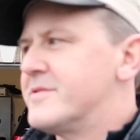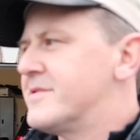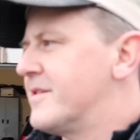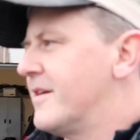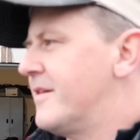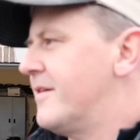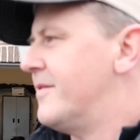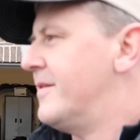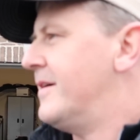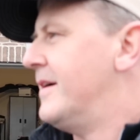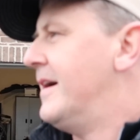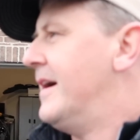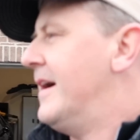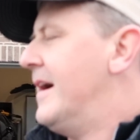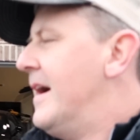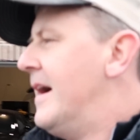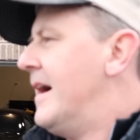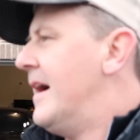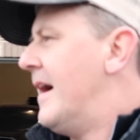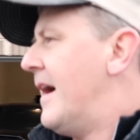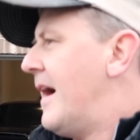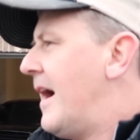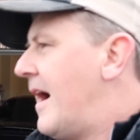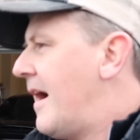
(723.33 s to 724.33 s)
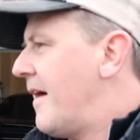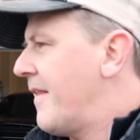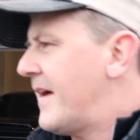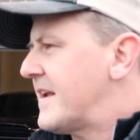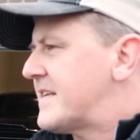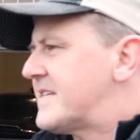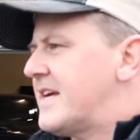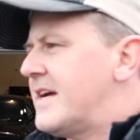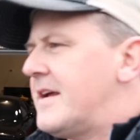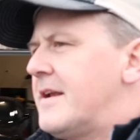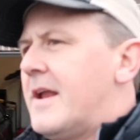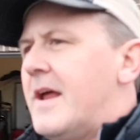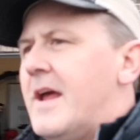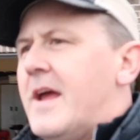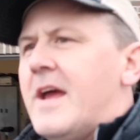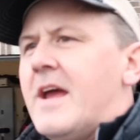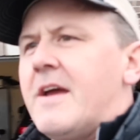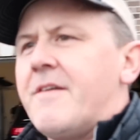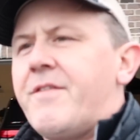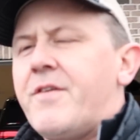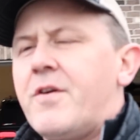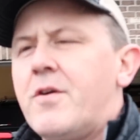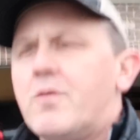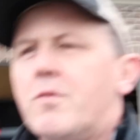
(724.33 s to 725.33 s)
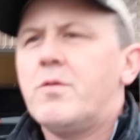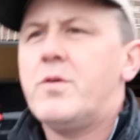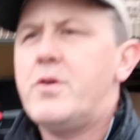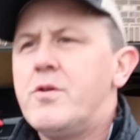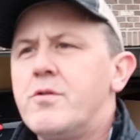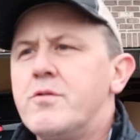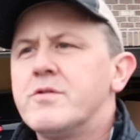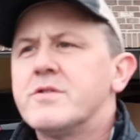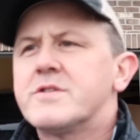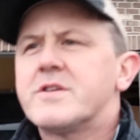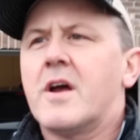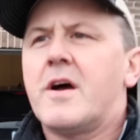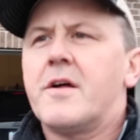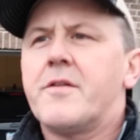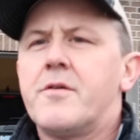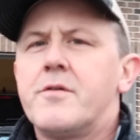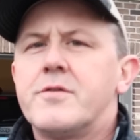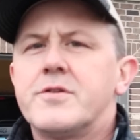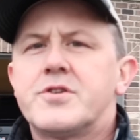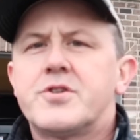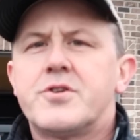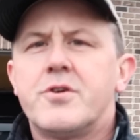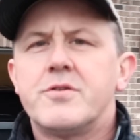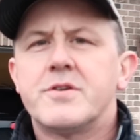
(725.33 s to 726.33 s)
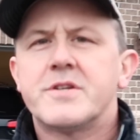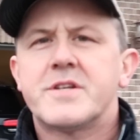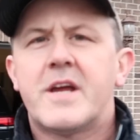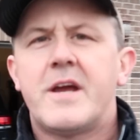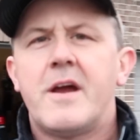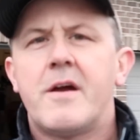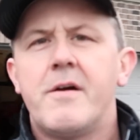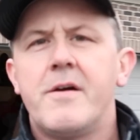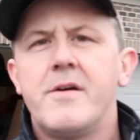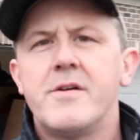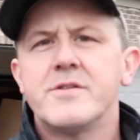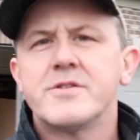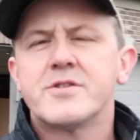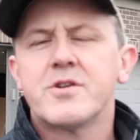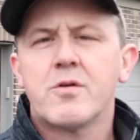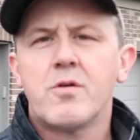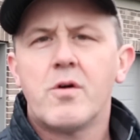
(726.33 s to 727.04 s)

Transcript: So that's it. If you use other insurance carriers,